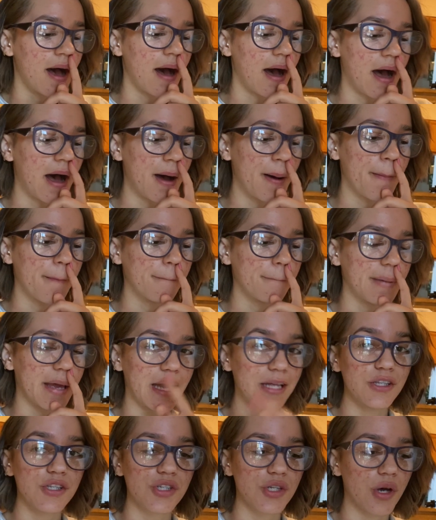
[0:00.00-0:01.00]
Um,
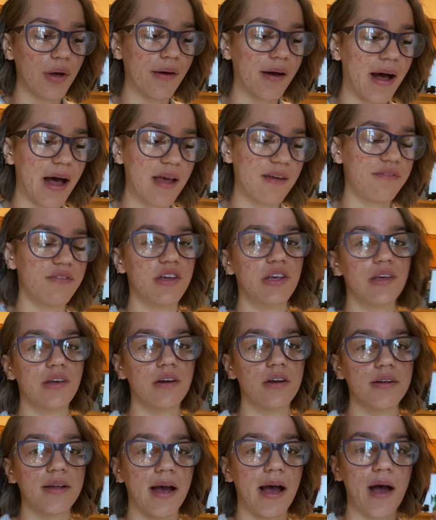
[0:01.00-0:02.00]
and so I
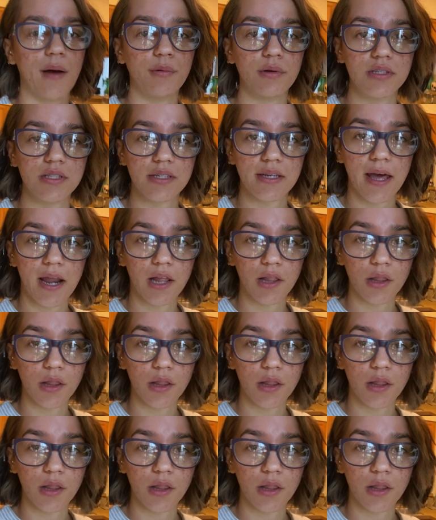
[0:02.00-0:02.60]
figured I would get